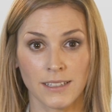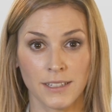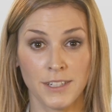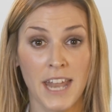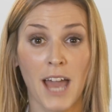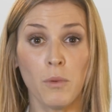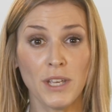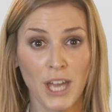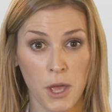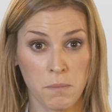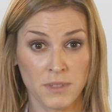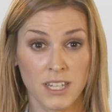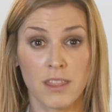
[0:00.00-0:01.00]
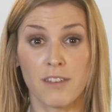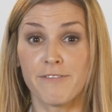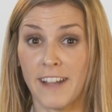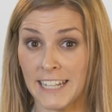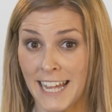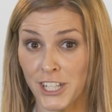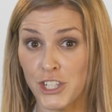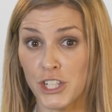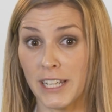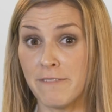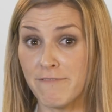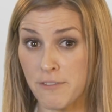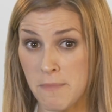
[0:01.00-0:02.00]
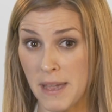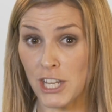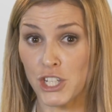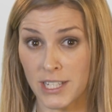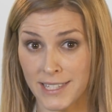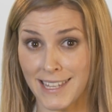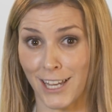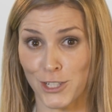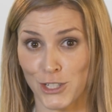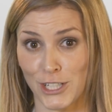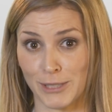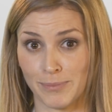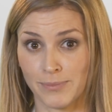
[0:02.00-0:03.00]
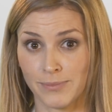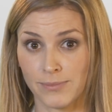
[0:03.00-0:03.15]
Now we come to the financial information section.